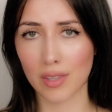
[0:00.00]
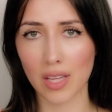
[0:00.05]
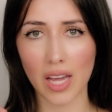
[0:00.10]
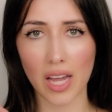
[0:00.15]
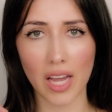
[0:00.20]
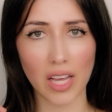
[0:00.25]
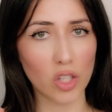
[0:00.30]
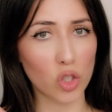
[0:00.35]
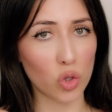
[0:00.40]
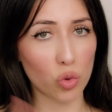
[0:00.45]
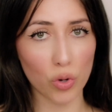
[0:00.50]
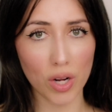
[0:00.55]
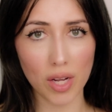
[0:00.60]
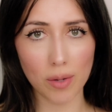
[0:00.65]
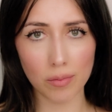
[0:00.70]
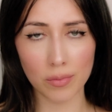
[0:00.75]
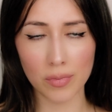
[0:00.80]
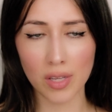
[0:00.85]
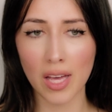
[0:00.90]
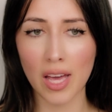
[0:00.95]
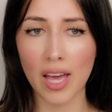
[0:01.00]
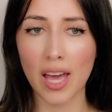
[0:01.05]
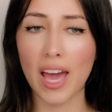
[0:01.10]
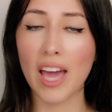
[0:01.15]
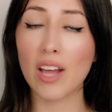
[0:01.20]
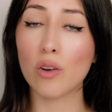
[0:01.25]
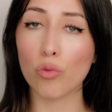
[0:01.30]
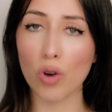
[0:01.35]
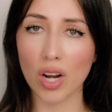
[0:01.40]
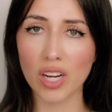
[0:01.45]
and trim
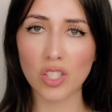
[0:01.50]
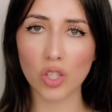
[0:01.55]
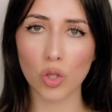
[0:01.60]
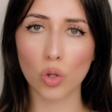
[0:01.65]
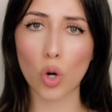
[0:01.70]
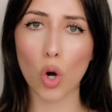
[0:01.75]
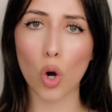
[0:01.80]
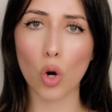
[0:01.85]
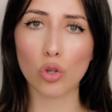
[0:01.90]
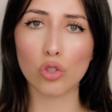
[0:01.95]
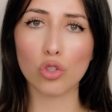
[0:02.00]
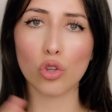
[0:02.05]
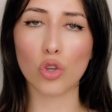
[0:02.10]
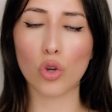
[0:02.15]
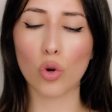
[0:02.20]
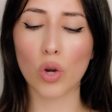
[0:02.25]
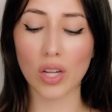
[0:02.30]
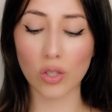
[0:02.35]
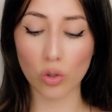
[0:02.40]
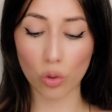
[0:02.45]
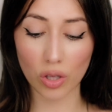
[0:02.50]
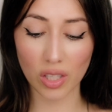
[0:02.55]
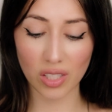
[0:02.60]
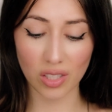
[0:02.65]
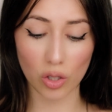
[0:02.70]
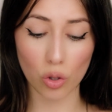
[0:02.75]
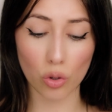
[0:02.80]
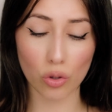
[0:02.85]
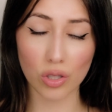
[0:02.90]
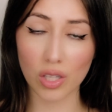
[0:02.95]
and ready to go, so you can do
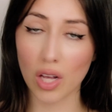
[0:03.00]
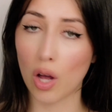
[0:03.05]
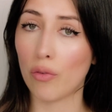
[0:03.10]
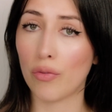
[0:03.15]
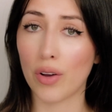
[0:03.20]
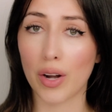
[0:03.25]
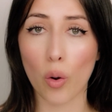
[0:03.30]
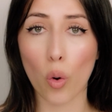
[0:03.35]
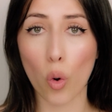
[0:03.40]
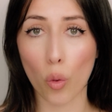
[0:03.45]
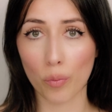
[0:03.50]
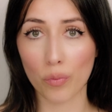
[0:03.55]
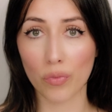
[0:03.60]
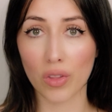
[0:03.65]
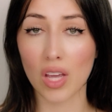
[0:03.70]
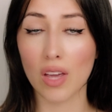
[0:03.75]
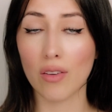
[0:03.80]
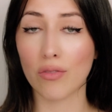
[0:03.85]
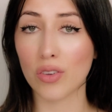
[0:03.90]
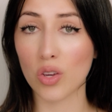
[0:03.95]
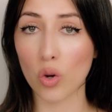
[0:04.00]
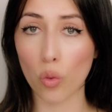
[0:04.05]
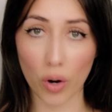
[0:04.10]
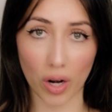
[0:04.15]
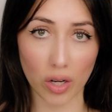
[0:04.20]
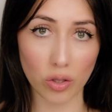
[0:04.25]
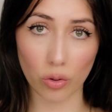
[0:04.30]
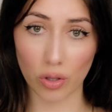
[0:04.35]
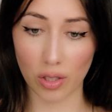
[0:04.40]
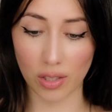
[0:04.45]
this yourself at home if you
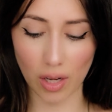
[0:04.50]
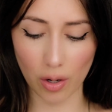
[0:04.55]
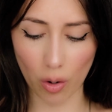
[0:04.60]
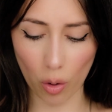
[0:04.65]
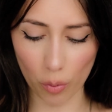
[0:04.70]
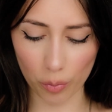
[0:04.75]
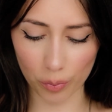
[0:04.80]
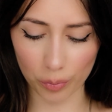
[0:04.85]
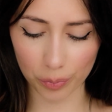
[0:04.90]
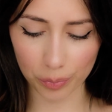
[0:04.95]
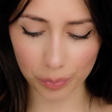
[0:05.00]
want to do this at home.